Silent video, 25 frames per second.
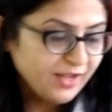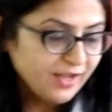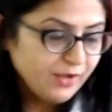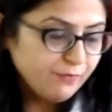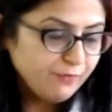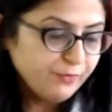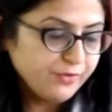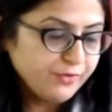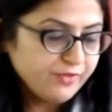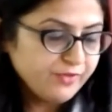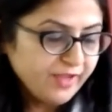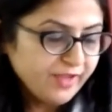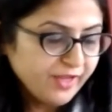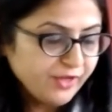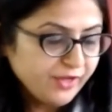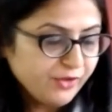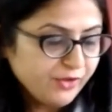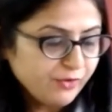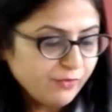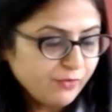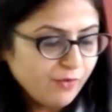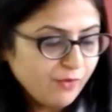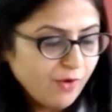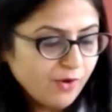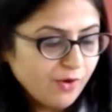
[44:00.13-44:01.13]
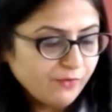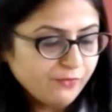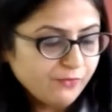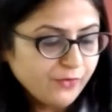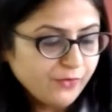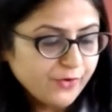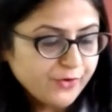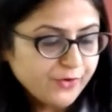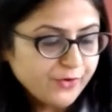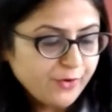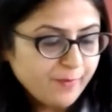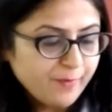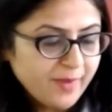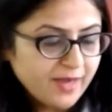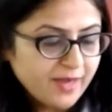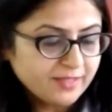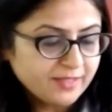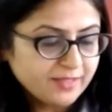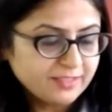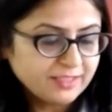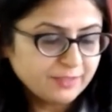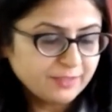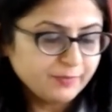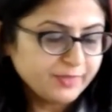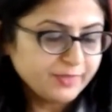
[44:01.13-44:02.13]
We thank you all for your
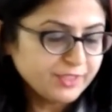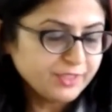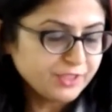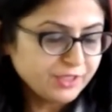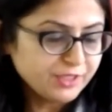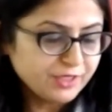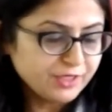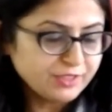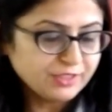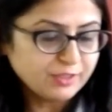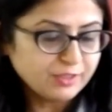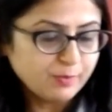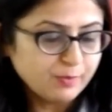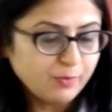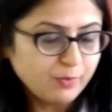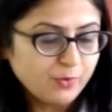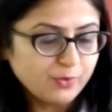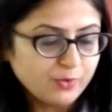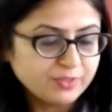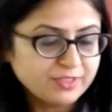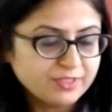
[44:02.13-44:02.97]
participation and support